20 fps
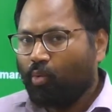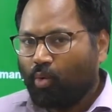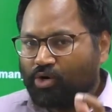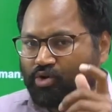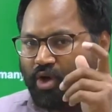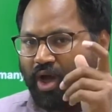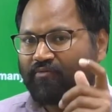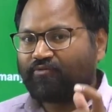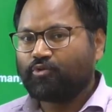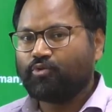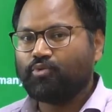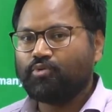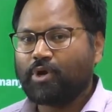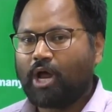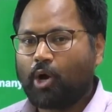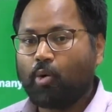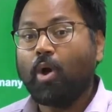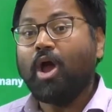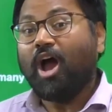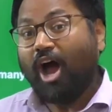What you have to do
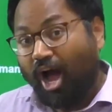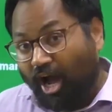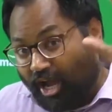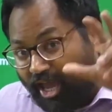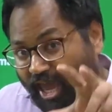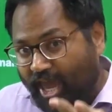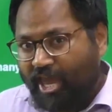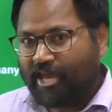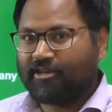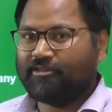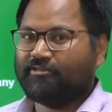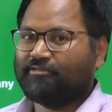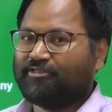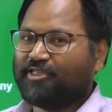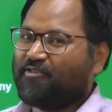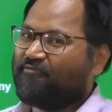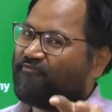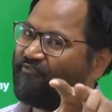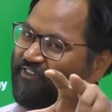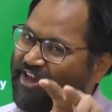now, again,
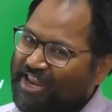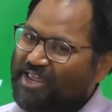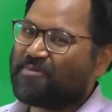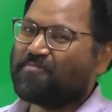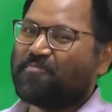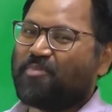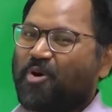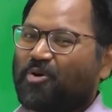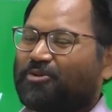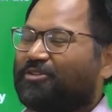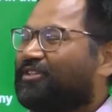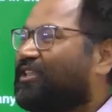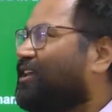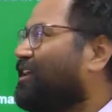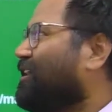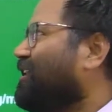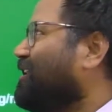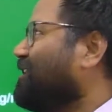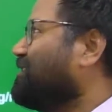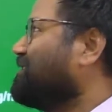the very important
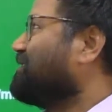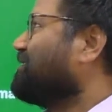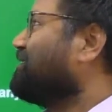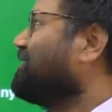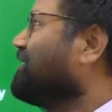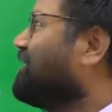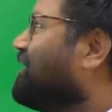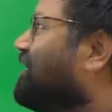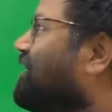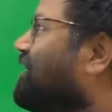thing is